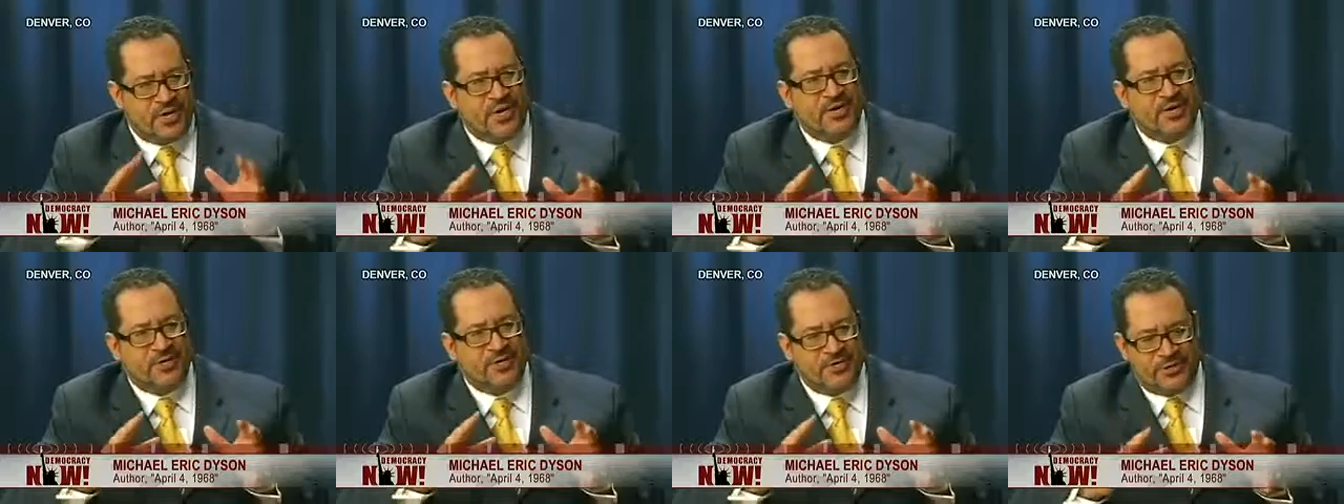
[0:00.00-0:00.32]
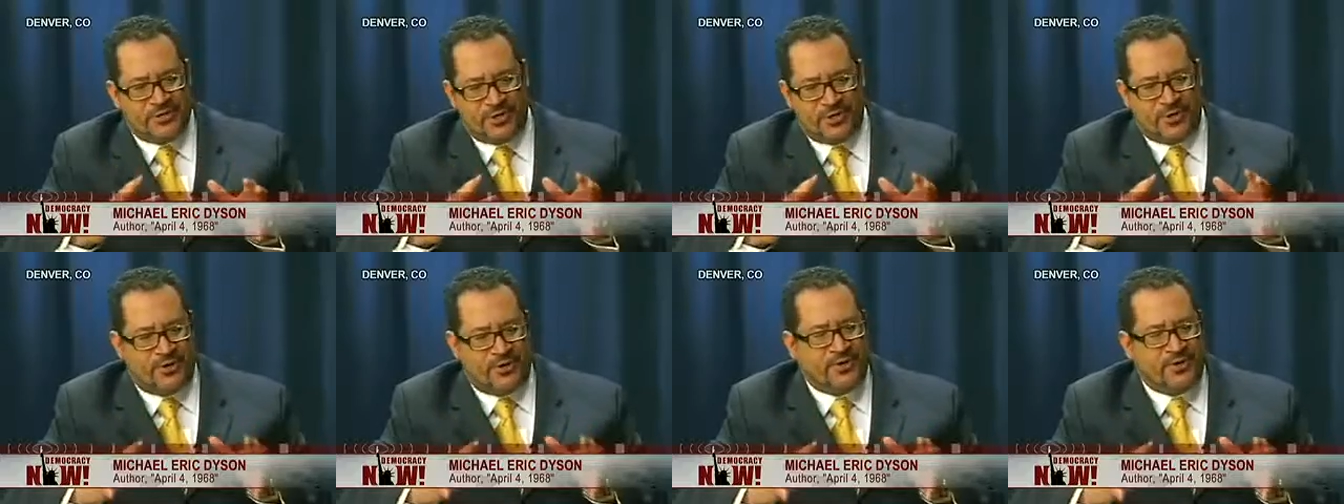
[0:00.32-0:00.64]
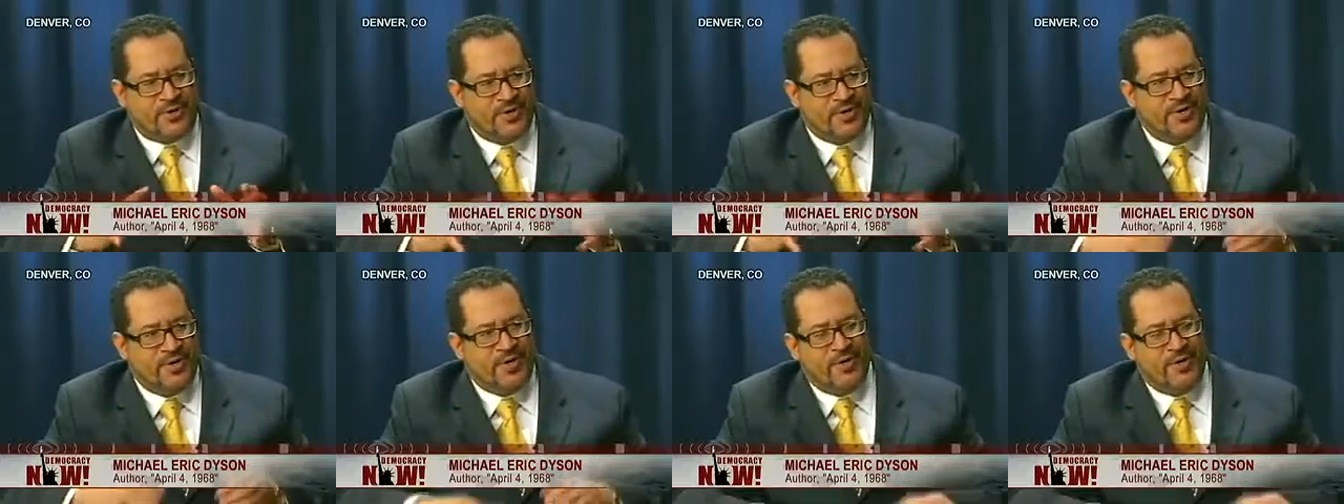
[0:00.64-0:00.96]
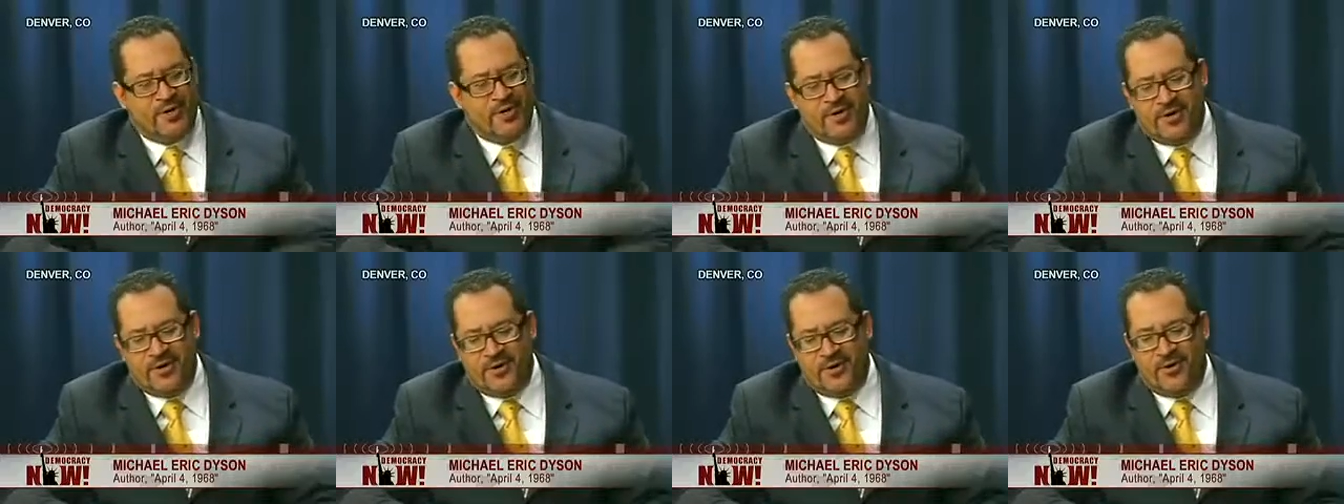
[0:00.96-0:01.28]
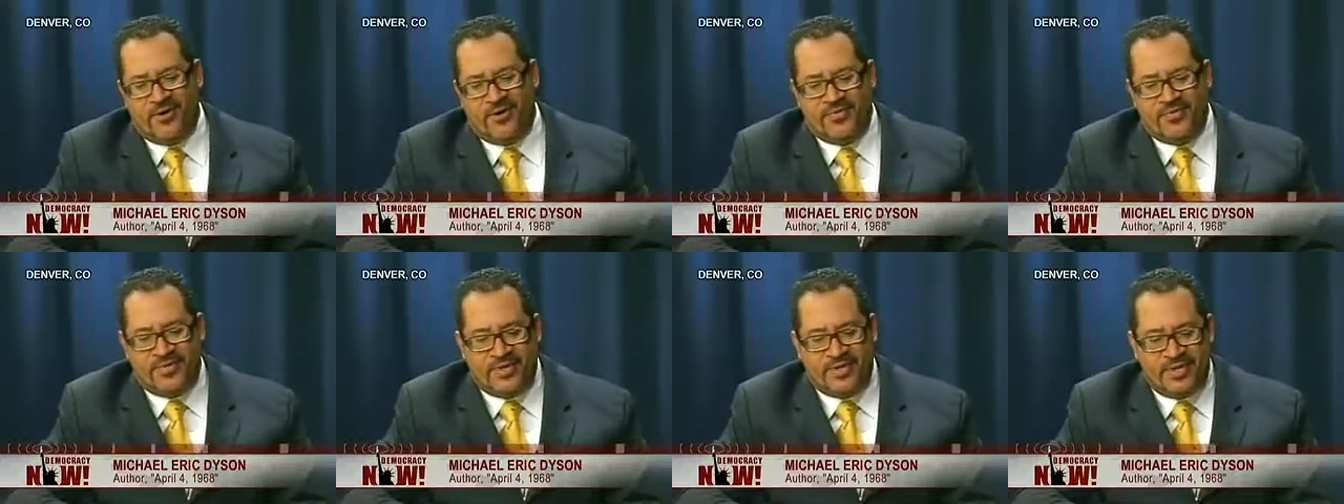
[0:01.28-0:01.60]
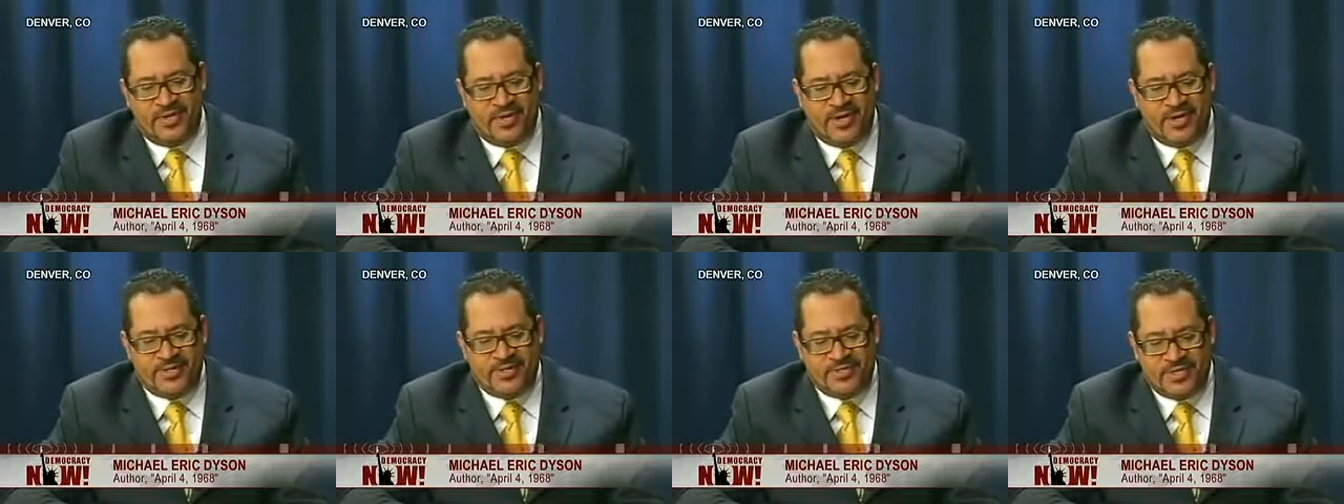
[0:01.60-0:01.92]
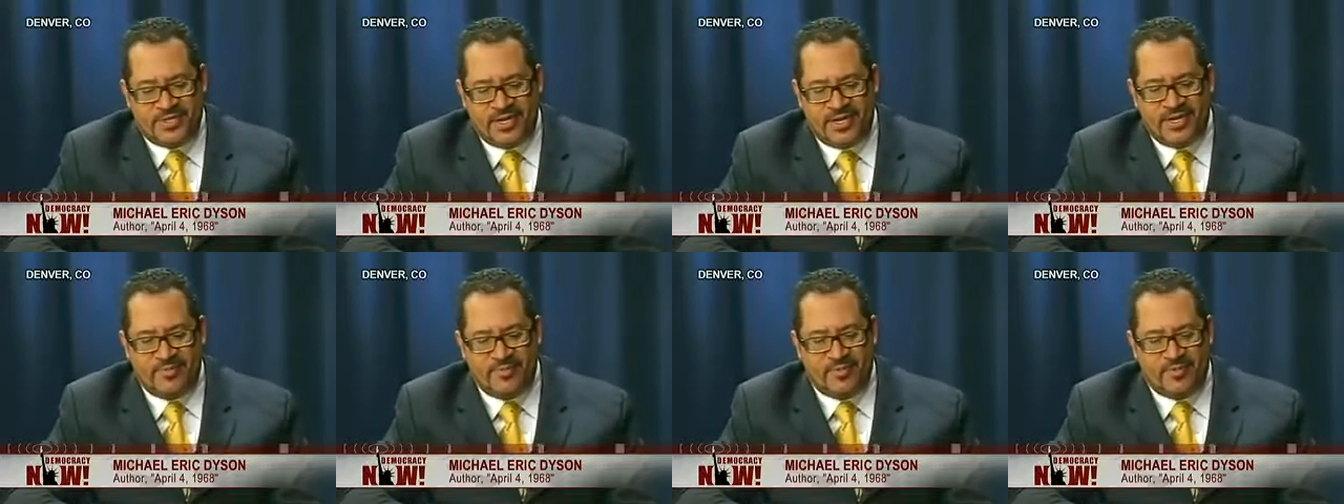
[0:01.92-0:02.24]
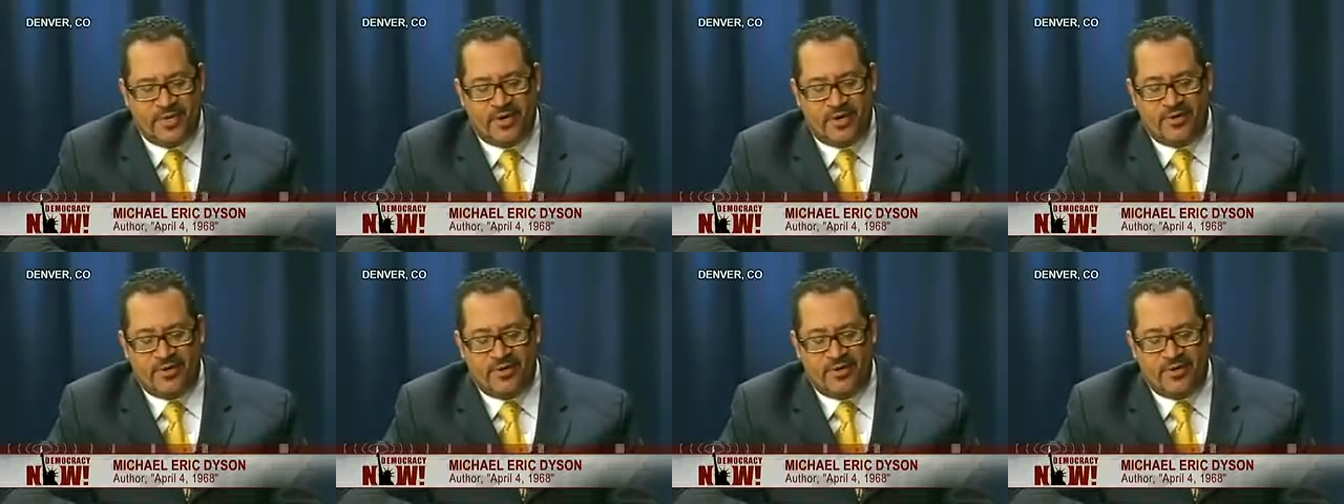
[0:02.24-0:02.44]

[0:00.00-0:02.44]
young Turk on the stadium,